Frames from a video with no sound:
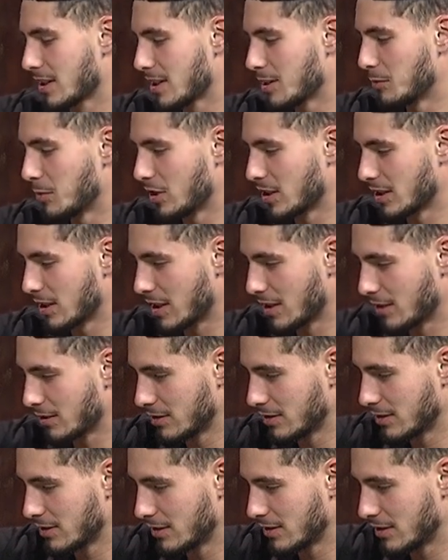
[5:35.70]
Yeah, come on now.
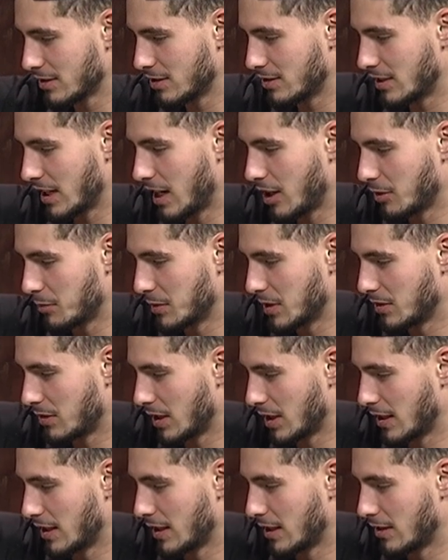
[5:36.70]
I guess, You're doubting but,
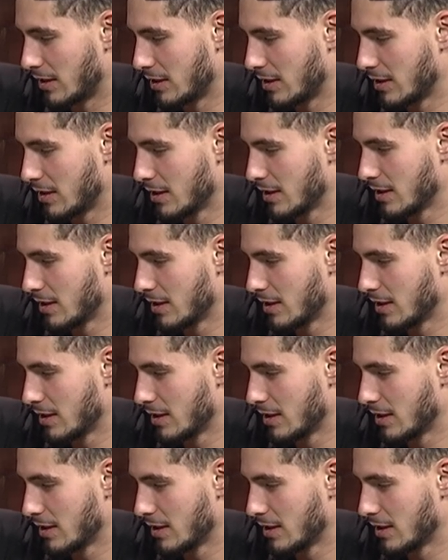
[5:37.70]
me right now.